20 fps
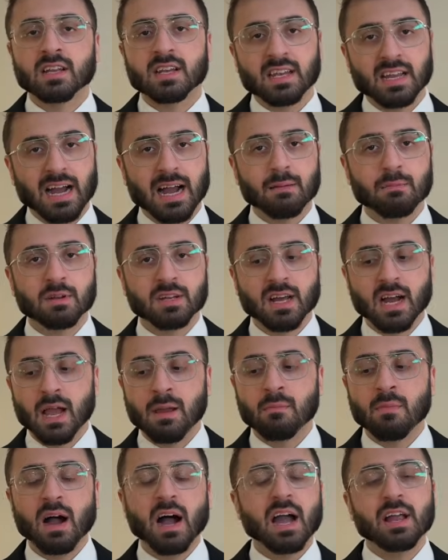Time to
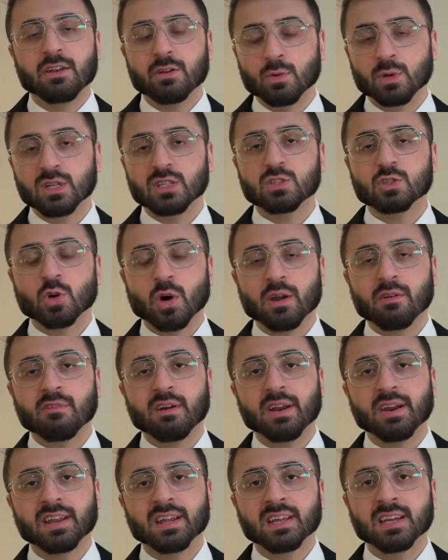time, I do enjoy
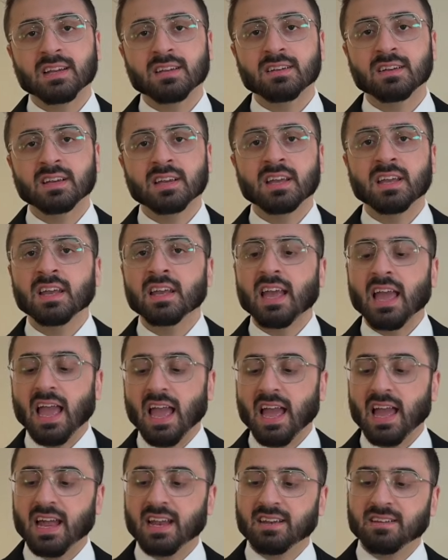wearing it,
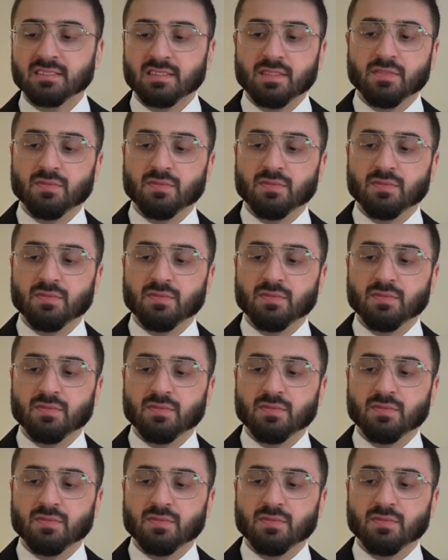and